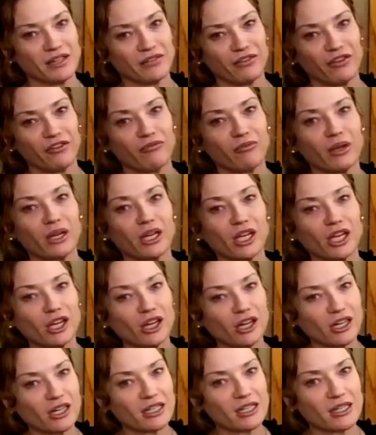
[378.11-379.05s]
If you've been
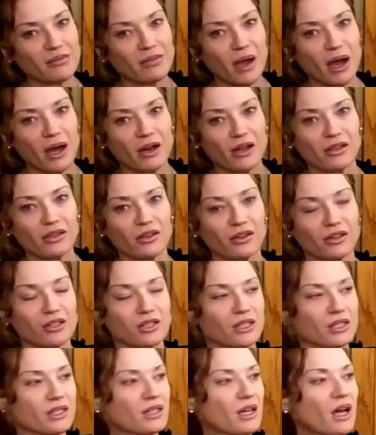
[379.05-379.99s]
curious about it,
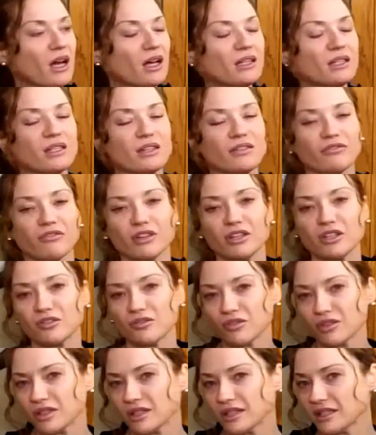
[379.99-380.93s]
there's tons of
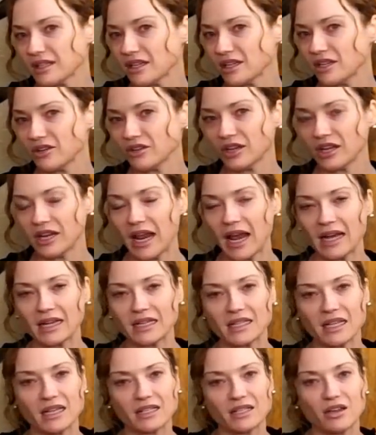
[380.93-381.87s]
resources that you can
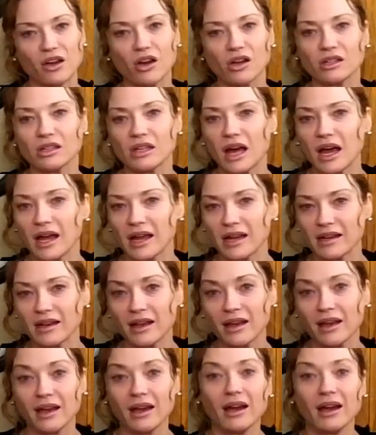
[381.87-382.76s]
access online.